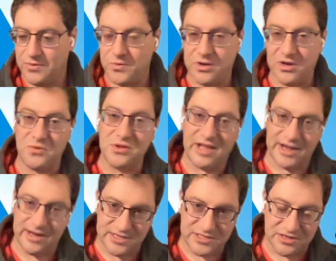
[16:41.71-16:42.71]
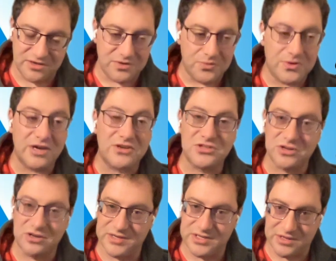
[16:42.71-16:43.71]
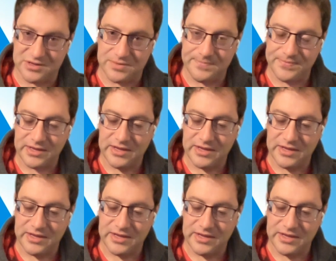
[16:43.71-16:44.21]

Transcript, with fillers: we all rely on each other we all serve each other